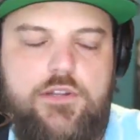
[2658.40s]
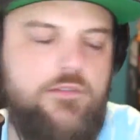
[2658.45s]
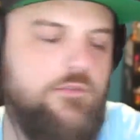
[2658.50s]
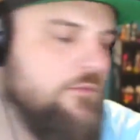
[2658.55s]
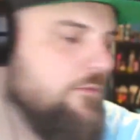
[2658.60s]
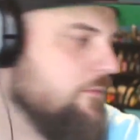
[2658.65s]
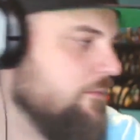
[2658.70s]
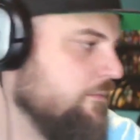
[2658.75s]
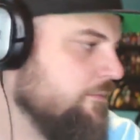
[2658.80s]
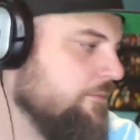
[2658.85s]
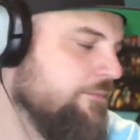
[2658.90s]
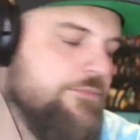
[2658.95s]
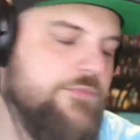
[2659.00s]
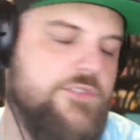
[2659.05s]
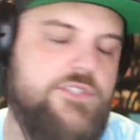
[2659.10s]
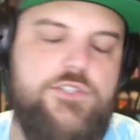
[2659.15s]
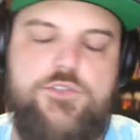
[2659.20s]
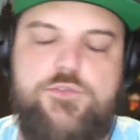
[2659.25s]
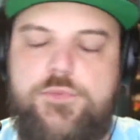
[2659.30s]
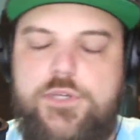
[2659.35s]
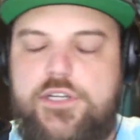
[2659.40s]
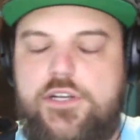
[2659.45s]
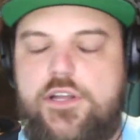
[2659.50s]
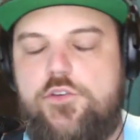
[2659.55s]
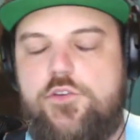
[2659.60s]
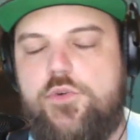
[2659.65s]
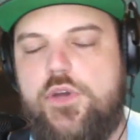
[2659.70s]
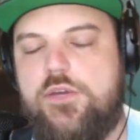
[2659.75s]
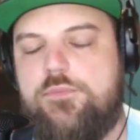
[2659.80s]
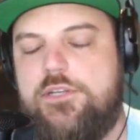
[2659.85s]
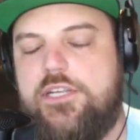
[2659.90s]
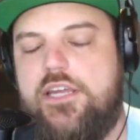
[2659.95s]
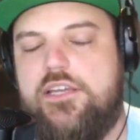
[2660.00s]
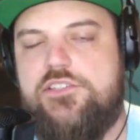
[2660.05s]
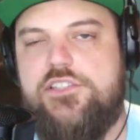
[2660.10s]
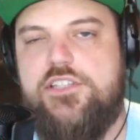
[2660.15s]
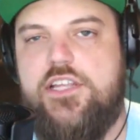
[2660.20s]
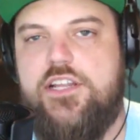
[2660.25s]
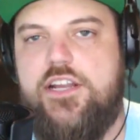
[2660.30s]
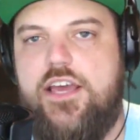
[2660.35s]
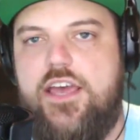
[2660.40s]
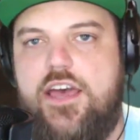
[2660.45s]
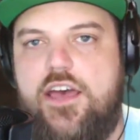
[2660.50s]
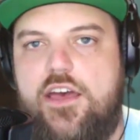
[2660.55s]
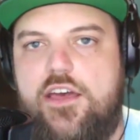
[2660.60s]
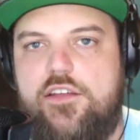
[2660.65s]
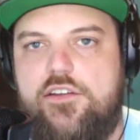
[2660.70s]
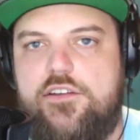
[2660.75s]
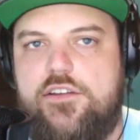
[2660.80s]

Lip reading: excuse me, another recommendation that I had